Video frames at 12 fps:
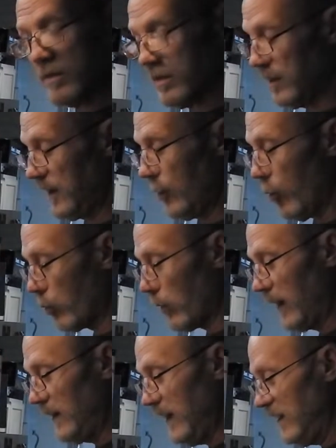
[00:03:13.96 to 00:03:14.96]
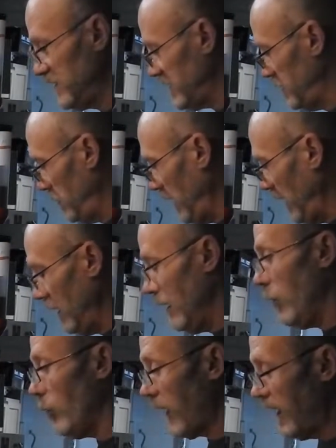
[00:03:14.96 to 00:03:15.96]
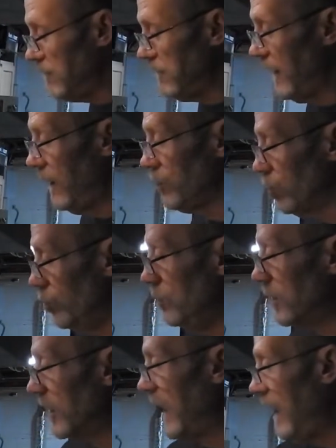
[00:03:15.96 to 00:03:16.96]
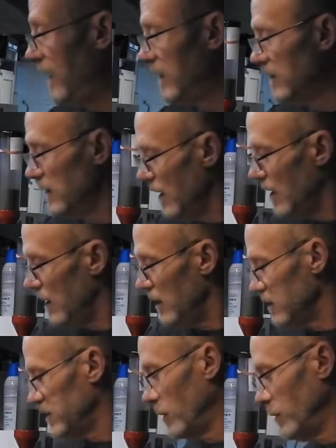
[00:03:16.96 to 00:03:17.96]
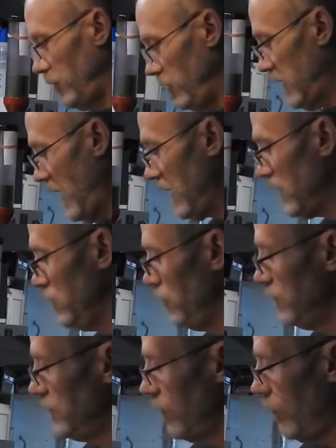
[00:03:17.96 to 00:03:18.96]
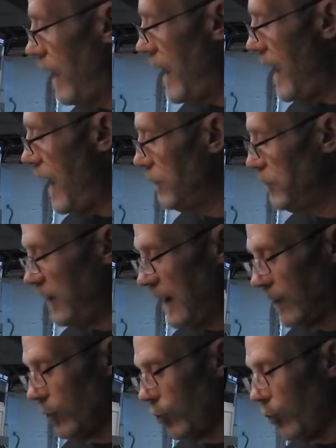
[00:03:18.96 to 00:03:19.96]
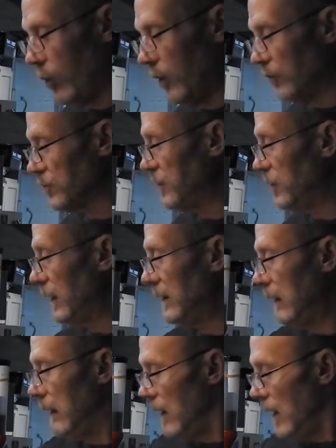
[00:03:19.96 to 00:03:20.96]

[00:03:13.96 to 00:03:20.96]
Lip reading: The O-ring needs to be, what I found, lubricated. So if you take and use a little hops, you add a little oil to it